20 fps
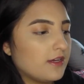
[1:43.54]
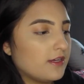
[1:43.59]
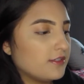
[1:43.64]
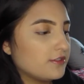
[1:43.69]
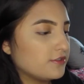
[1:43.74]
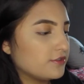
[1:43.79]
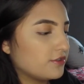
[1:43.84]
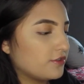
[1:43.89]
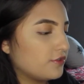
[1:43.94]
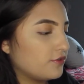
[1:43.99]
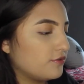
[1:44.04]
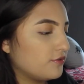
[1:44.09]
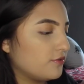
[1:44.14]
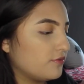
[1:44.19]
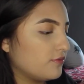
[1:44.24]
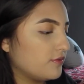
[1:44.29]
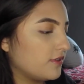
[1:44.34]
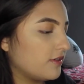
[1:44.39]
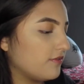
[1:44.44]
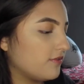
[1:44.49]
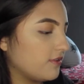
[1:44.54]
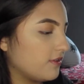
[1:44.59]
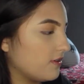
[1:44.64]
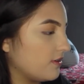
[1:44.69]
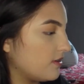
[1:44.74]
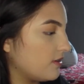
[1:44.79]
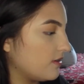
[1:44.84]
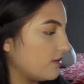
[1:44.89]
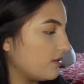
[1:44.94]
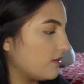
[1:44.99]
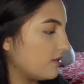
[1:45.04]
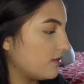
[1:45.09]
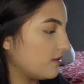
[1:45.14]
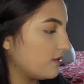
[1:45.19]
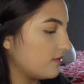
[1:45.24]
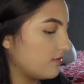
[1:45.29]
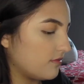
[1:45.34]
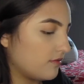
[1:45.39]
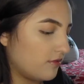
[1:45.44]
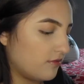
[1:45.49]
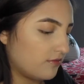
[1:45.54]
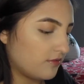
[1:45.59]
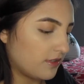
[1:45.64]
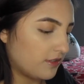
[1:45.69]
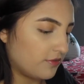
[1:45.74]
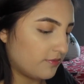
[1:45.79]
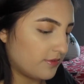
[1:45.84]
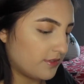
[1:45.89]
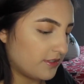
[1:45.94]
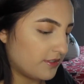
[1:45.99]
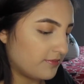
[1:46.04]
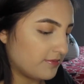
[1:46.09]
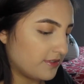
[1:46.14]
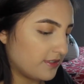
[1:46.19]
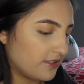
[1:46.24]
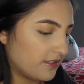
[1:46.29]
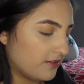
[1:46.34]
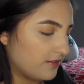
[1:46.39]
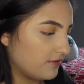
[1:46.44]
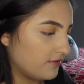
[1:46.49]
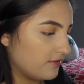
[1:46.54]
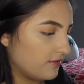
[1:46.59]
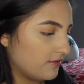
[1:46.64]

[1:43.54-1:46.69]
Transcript: It's cute or whatever. Oh, I opened it upside down.